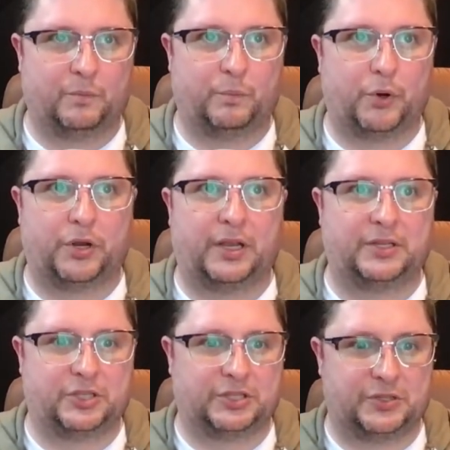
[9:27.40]

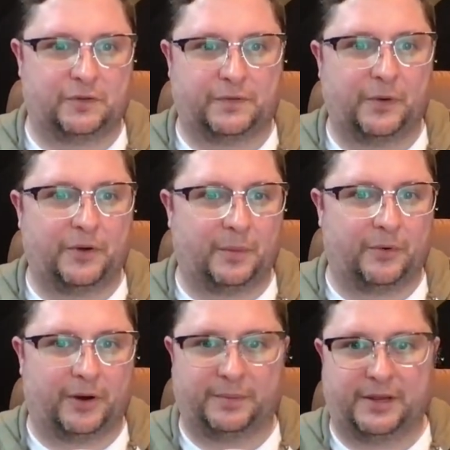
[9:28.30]
putting just your phone
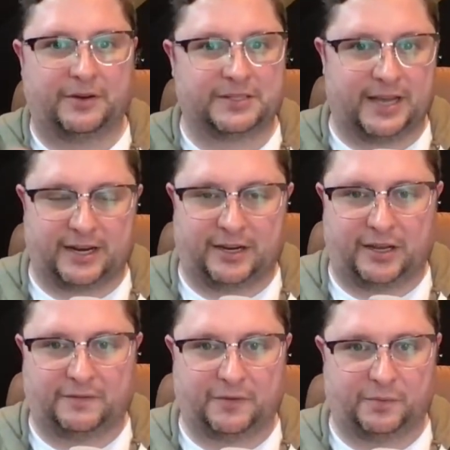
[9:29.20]
number up there is not
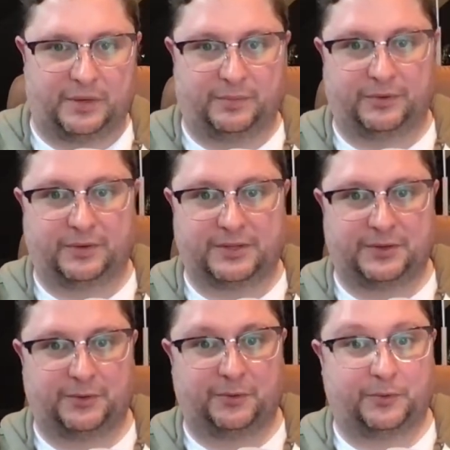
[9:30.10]
enough for people
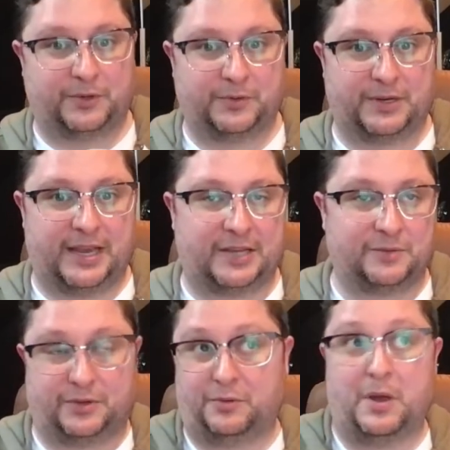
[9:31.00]
to to engage
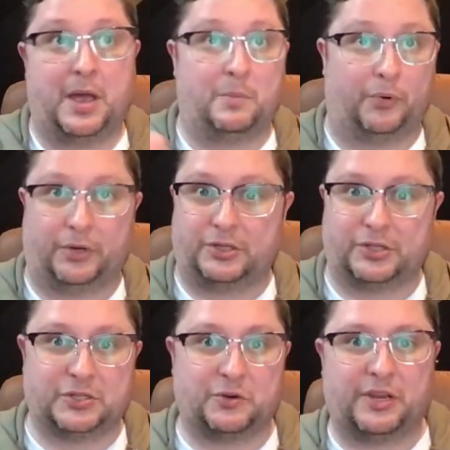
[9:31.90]
with you putting
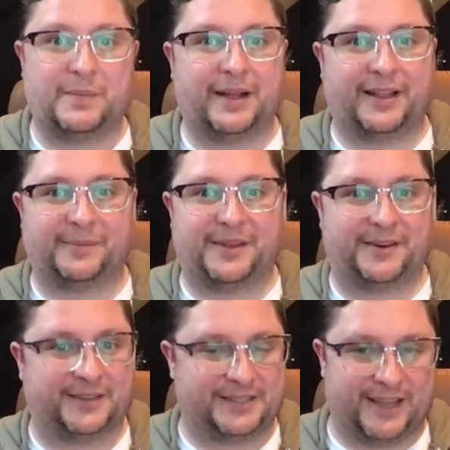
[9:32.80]
just your email up there
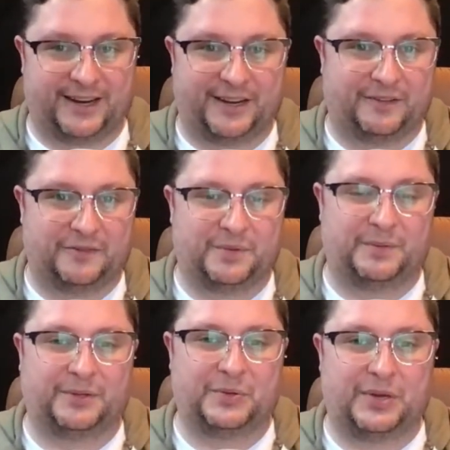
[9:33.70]
is not enough for
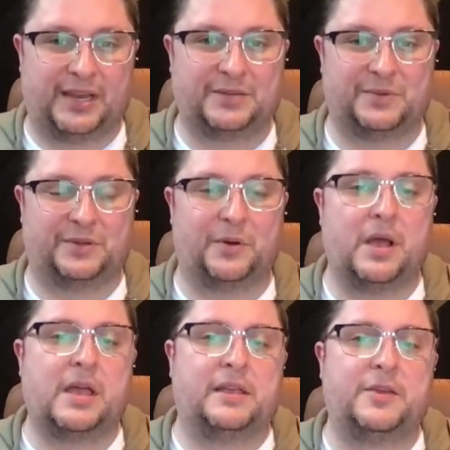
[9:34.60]
people to engage with you
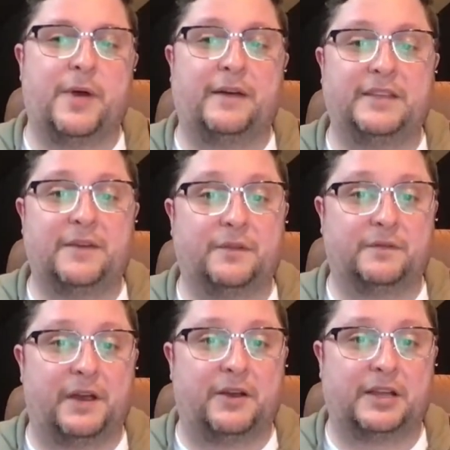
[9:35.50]
you have to have a
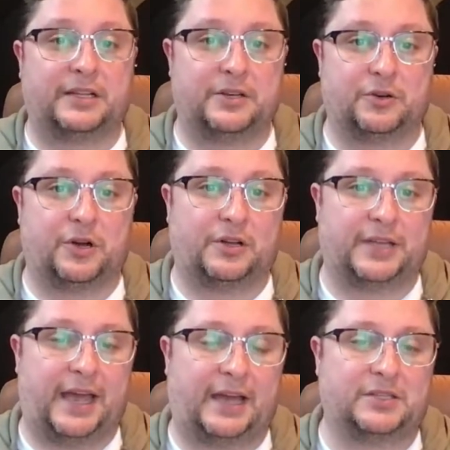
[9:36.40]
very clear call
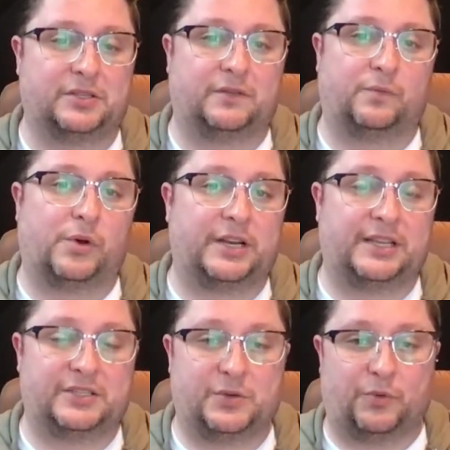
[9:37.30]
to action of what it
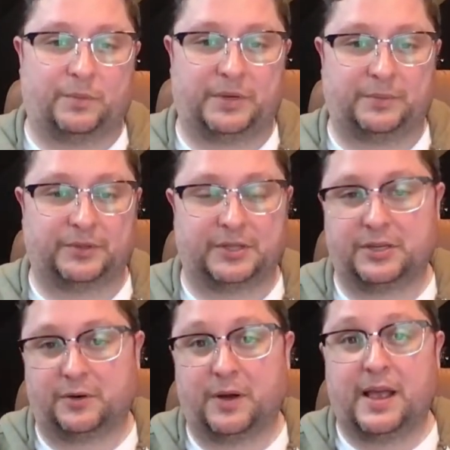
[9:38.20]
is you want people to
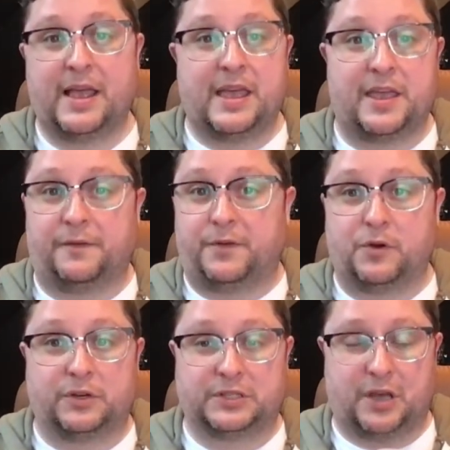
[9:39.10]
do if
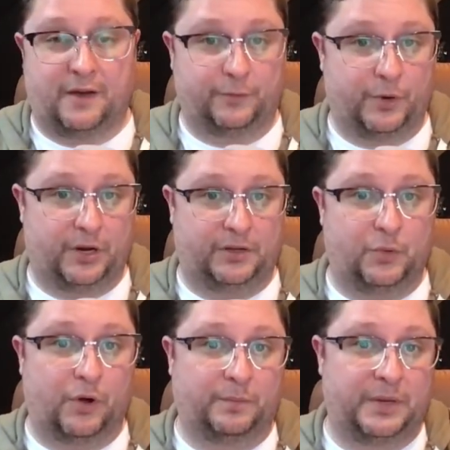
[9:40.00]
you're a software and you
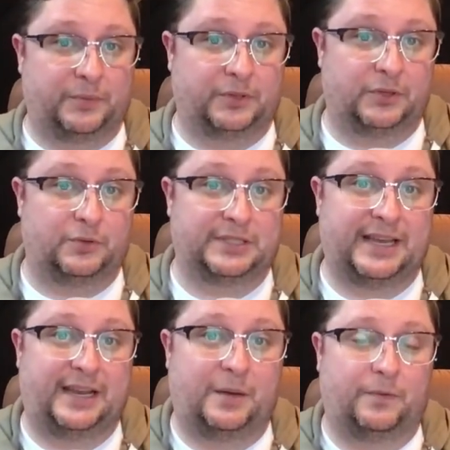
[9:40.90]
want people to
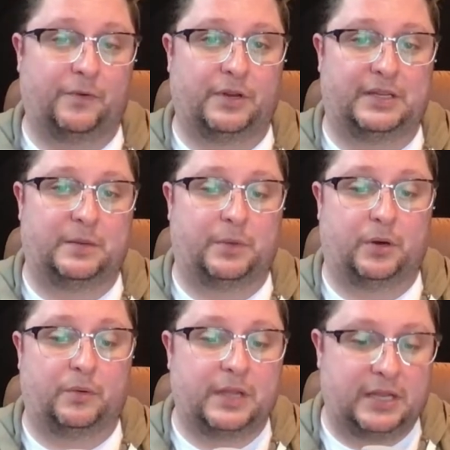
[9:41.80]
sign up for a
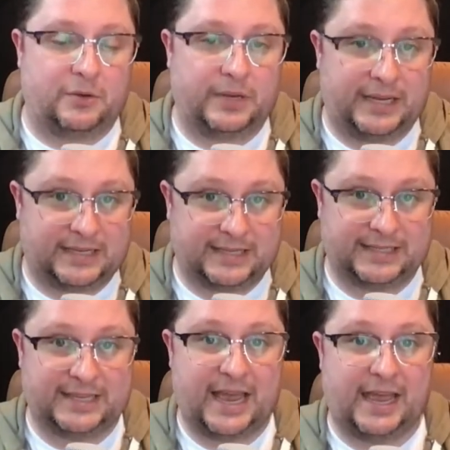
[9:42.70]
demo then you need to
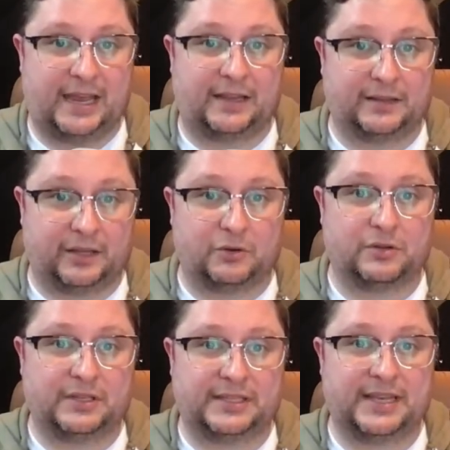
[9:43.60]
say
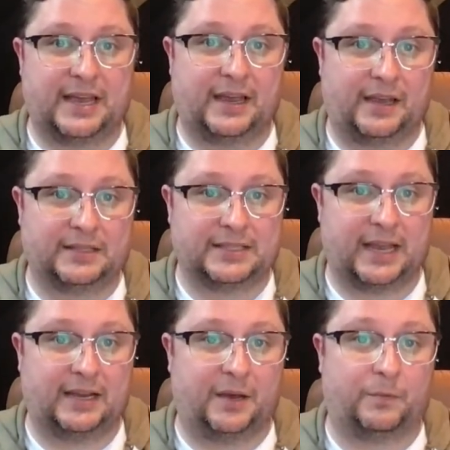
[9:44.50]
literally say
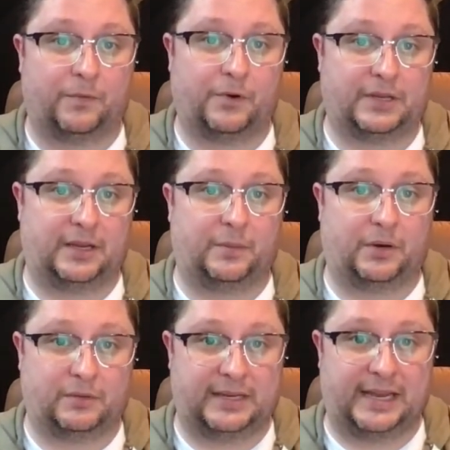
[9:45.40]
sign up for a
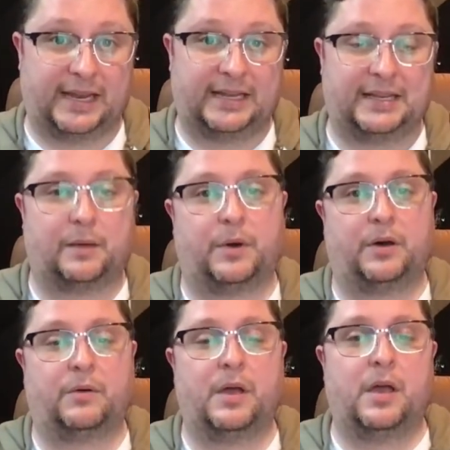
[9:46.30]
demo get a
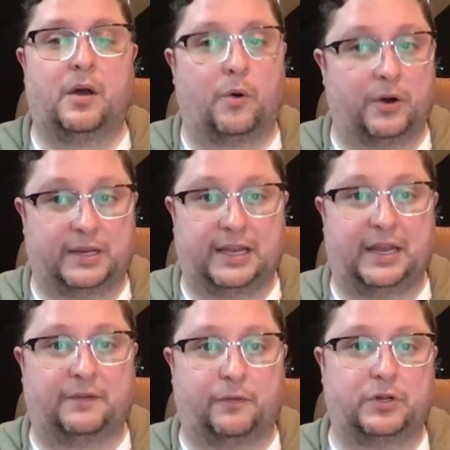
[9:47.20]
demo or get
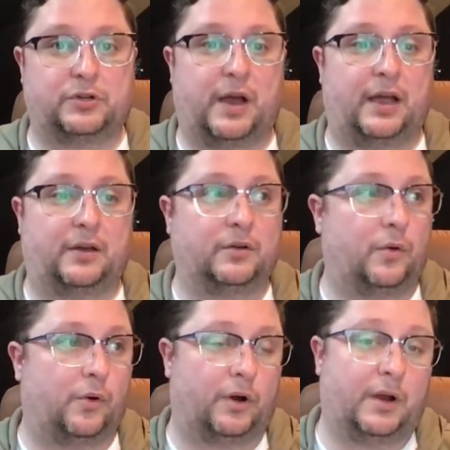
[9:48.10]
a free trial
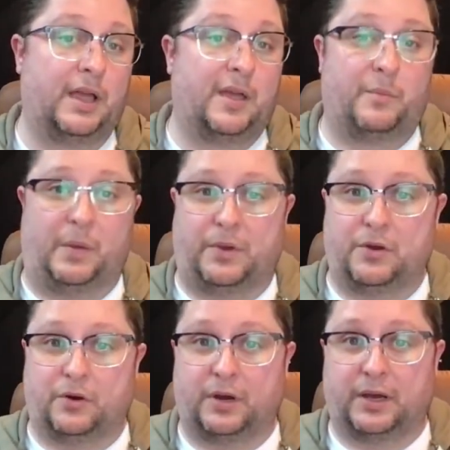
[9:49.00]
or maybe
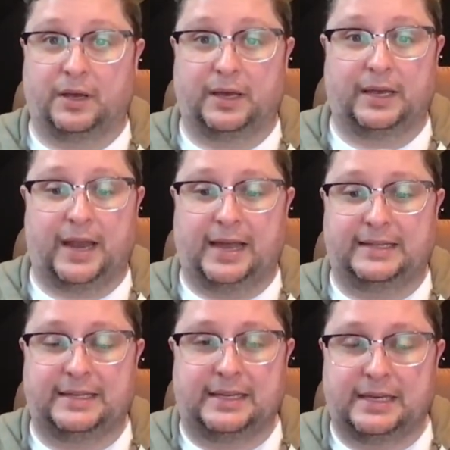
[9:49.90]
you're a, an
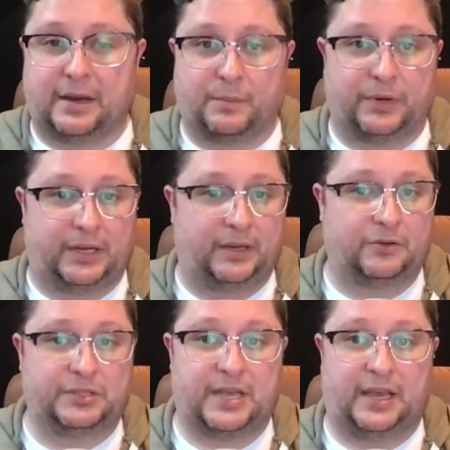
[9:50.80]
IT company you're
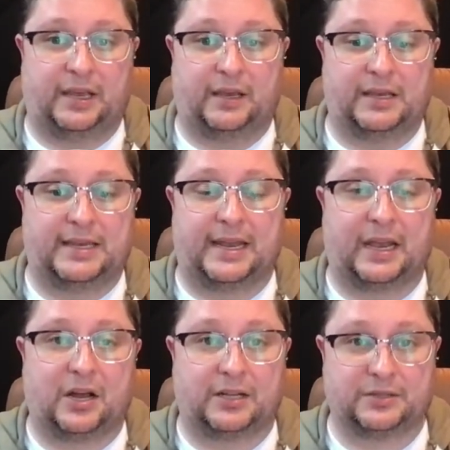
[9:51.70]
saying get a
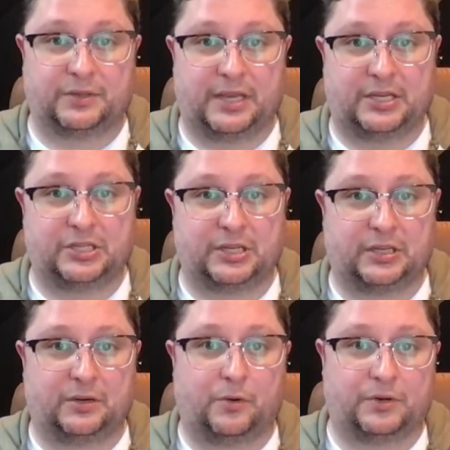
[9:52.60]

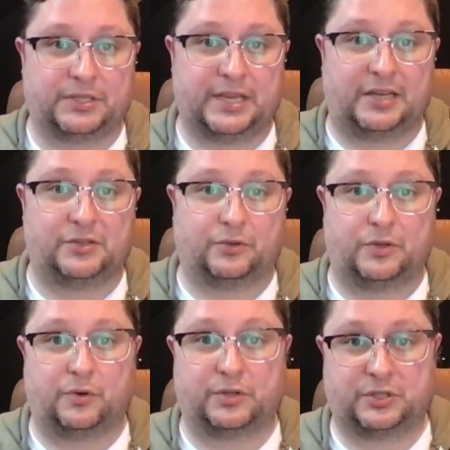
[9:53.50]
consultation or schedule
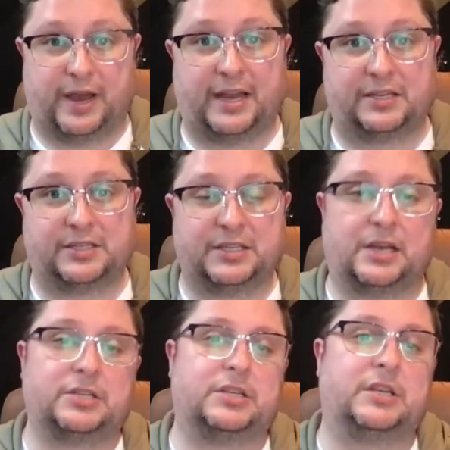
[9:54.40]
your strategy
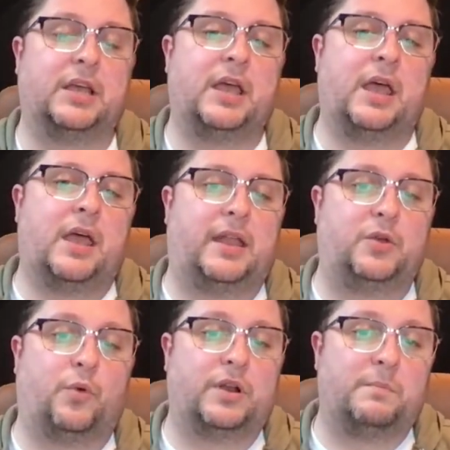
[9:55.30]
session and you
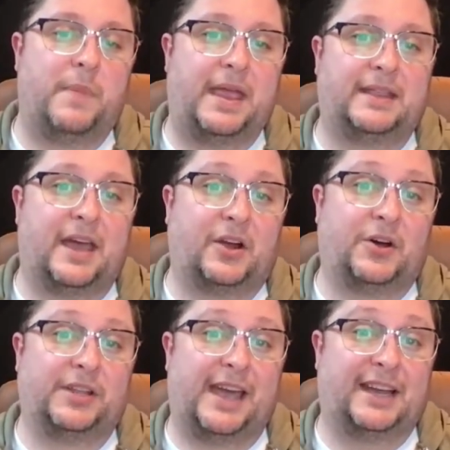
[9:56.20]
want to make that
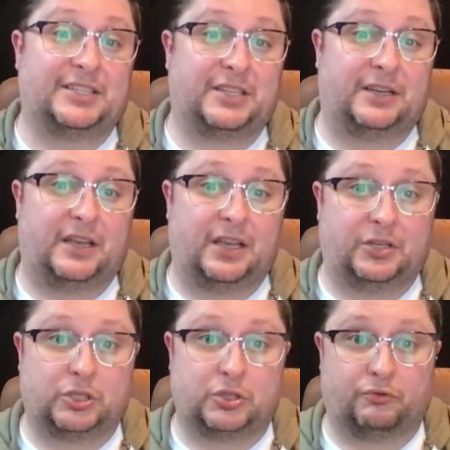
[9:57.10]
call to action
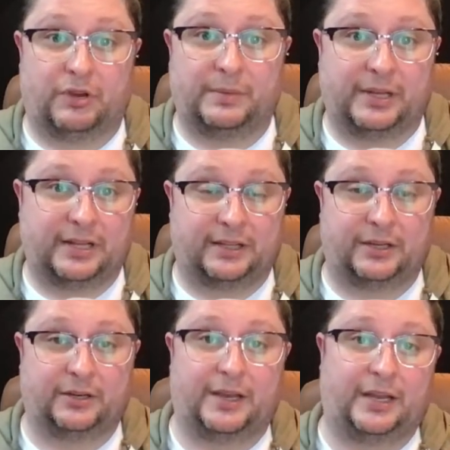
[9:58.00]
extremely
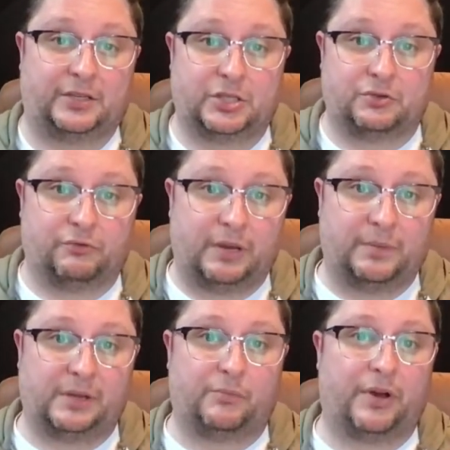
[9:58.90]
clear and
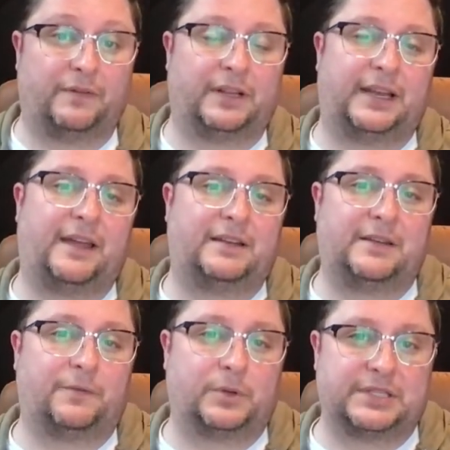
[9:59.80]
extremely prevalent at
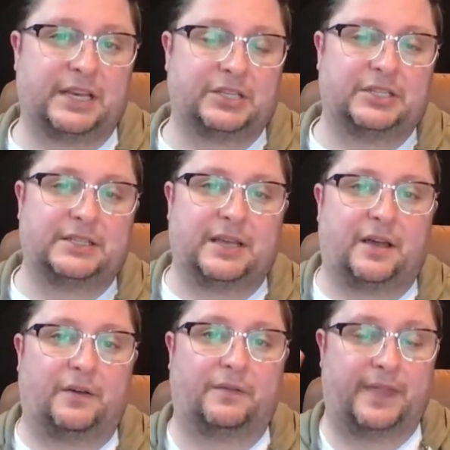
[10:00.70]
different sections
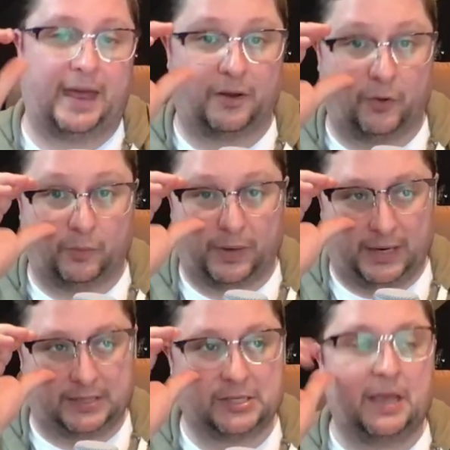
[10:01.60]
of that
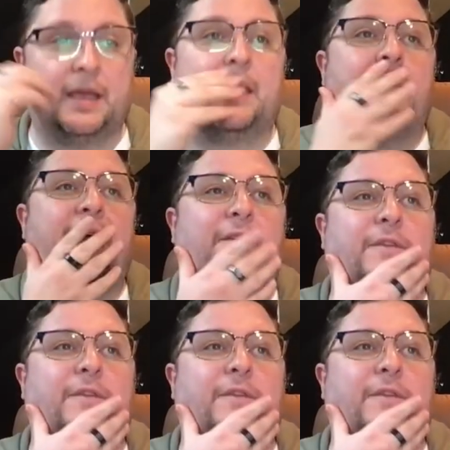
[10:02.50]
homepage. If